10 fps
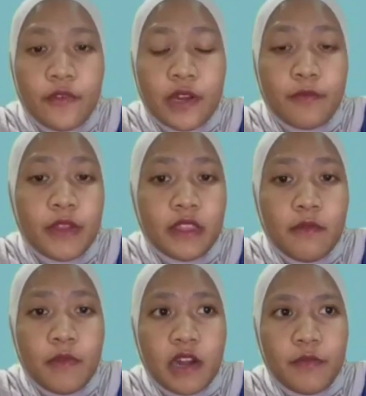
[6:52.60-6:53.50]
the
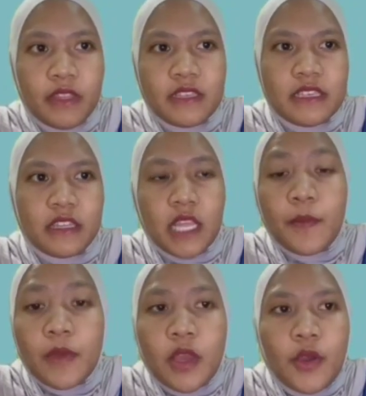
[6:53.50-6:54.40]
printing parameter
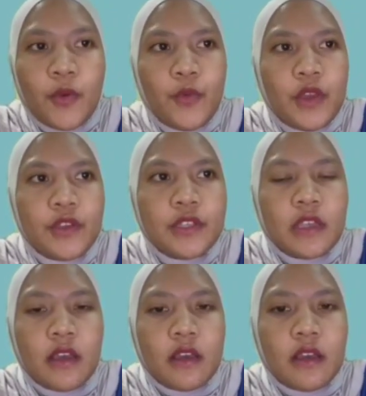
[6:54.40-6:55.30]
setup, we
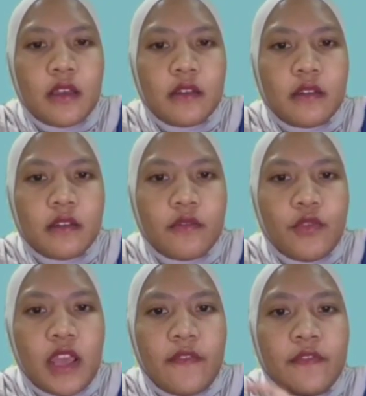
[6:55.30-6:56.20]

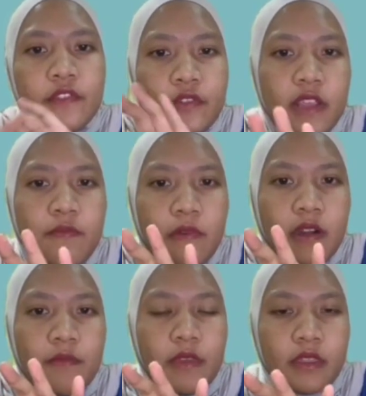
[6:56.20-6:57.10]
have 3
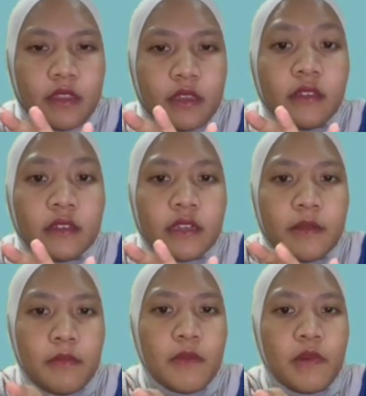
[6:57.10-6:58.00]
parameters.
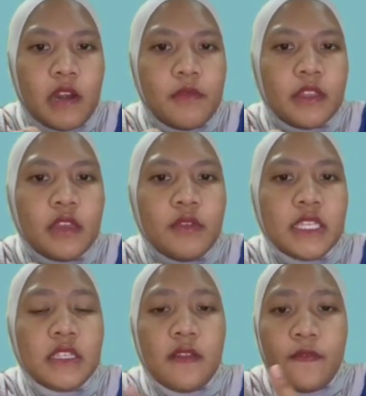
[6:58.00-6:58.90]
The main parameter,
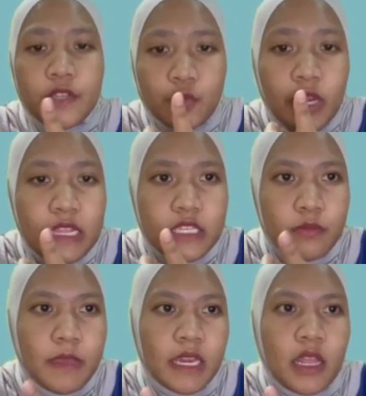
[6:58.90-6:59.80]
which is the first one, is
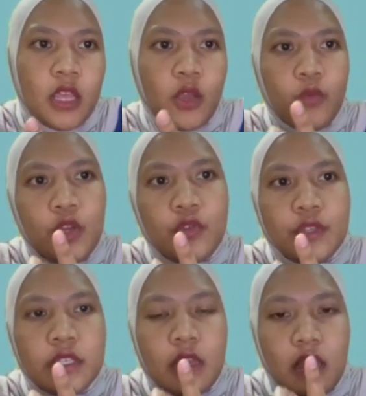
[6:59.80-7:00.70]
speed. We
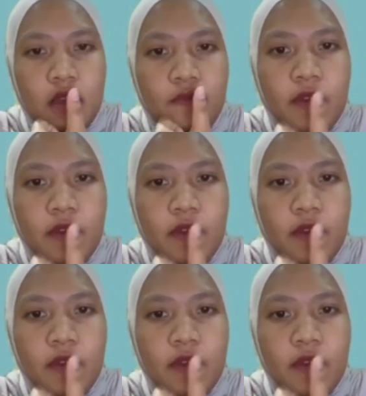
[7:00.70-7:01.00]
use 50